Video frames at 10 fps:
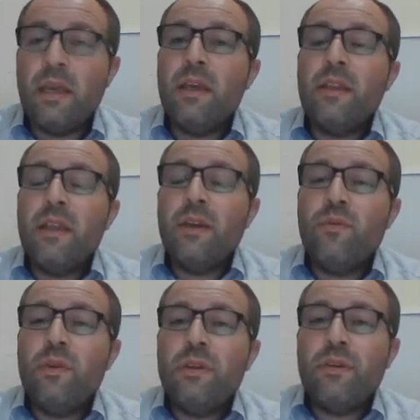They
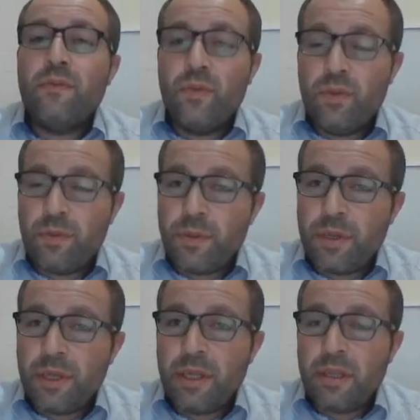will review the
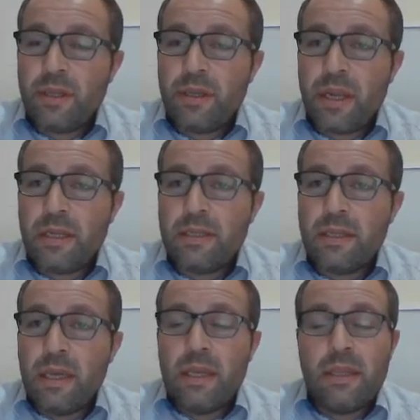predicted grades.
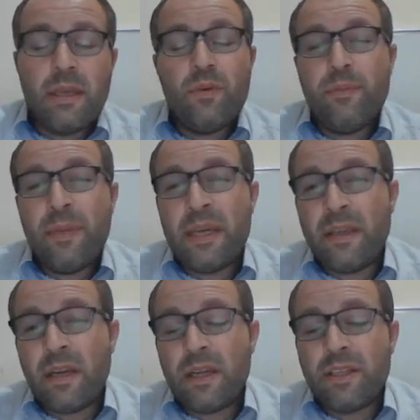They will make
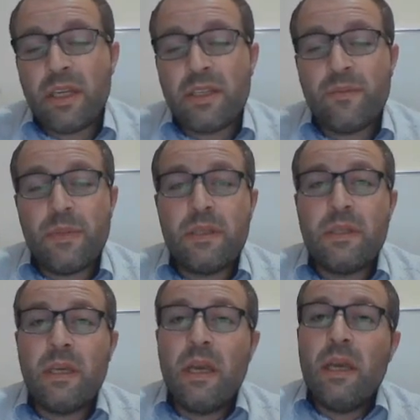their adjustments.
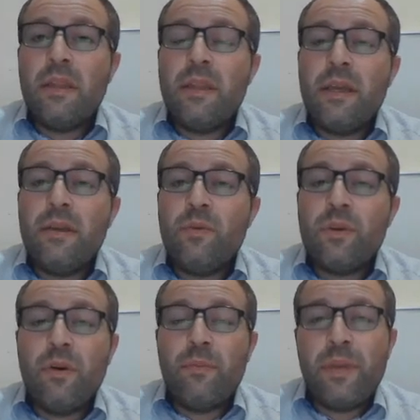They will
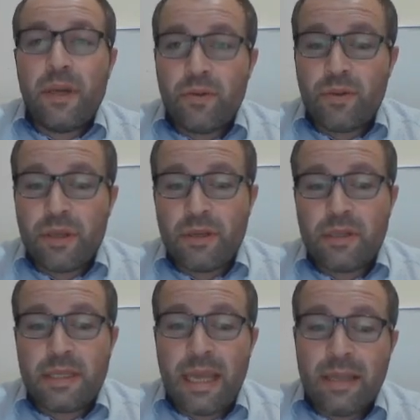compare to their
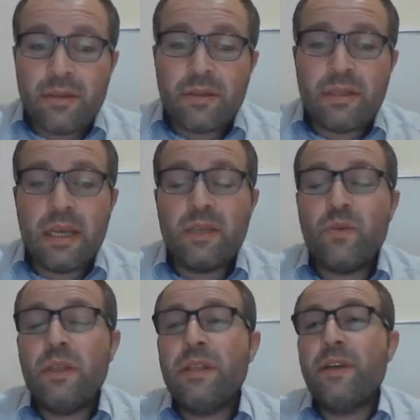standards as
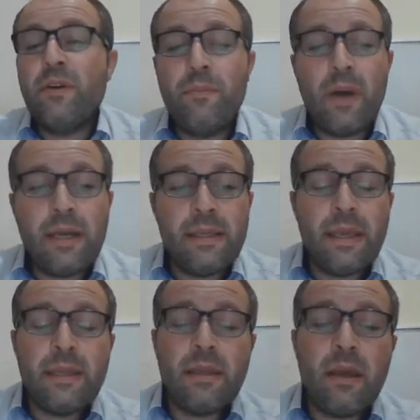well. They combine
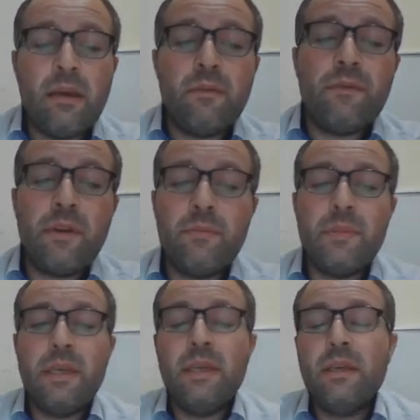data from
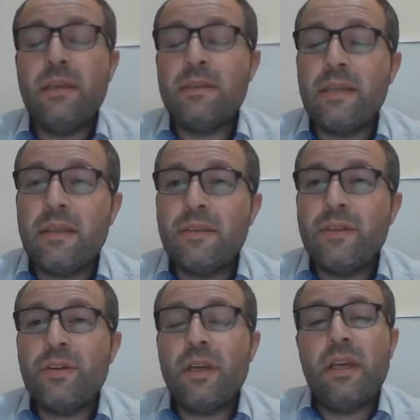the
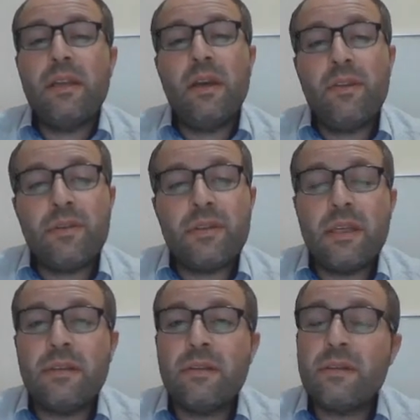center and other
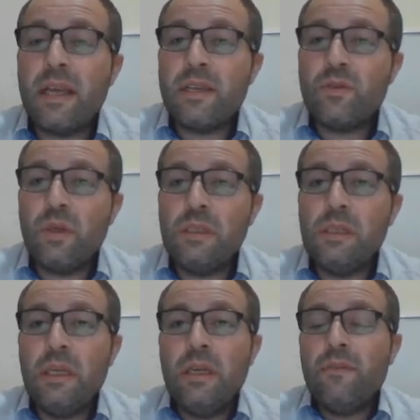centers as well
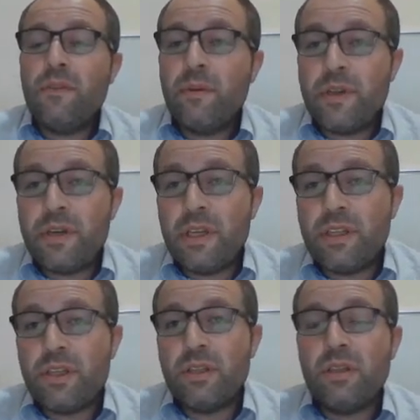from the
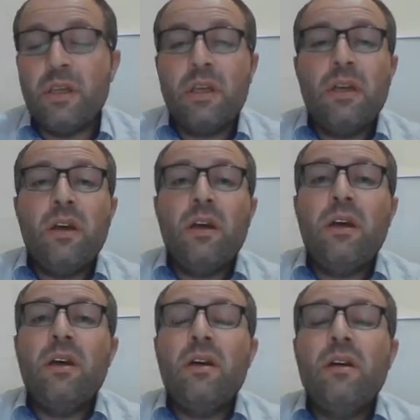region.
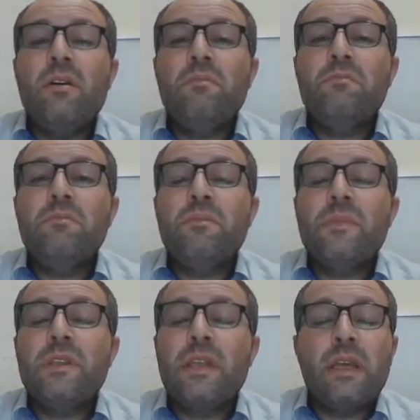Uh,
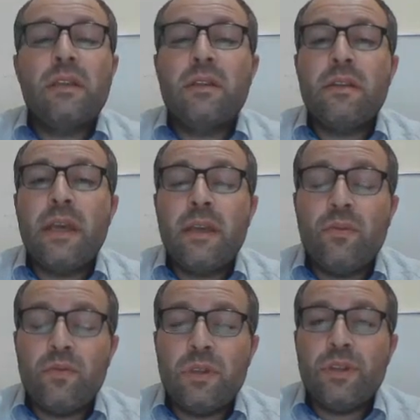then they
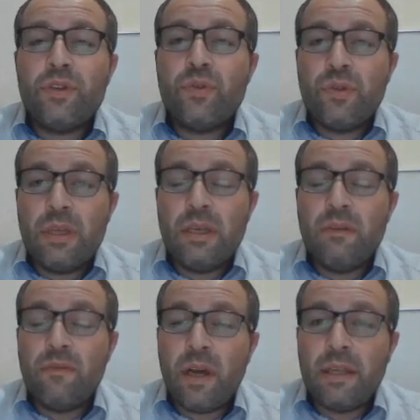will issue the
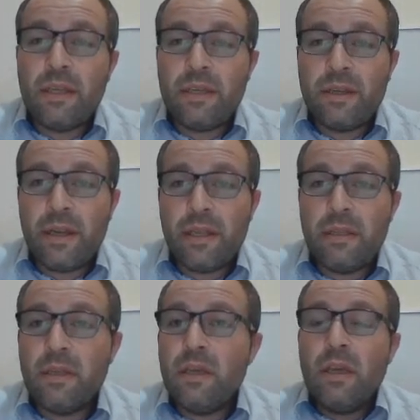final grade.
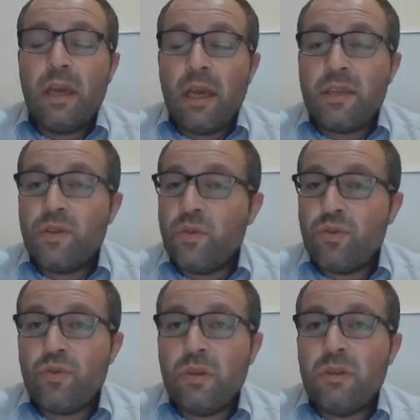As
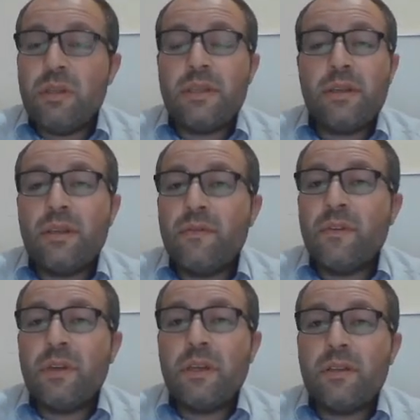usual, the
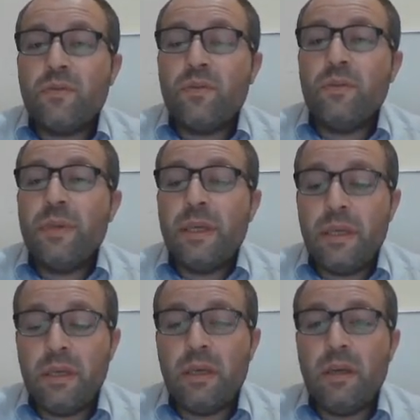certificates will
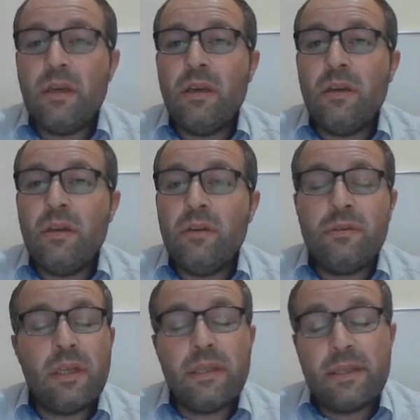be,
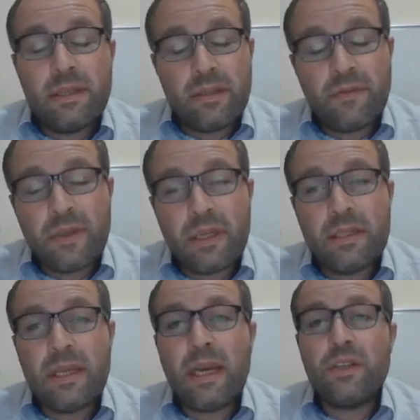not the certificates,
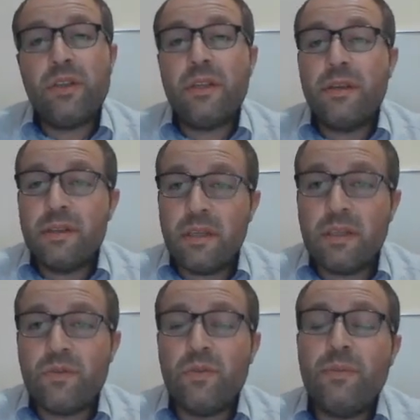actually, the
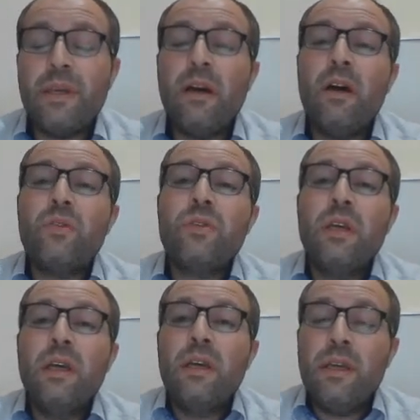results will be out
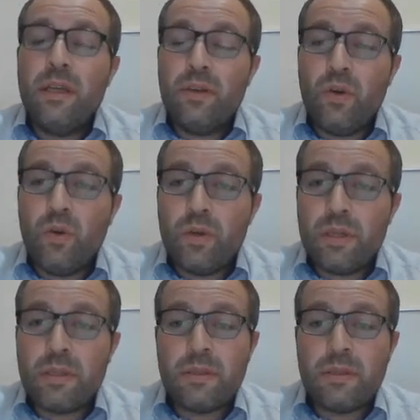in August.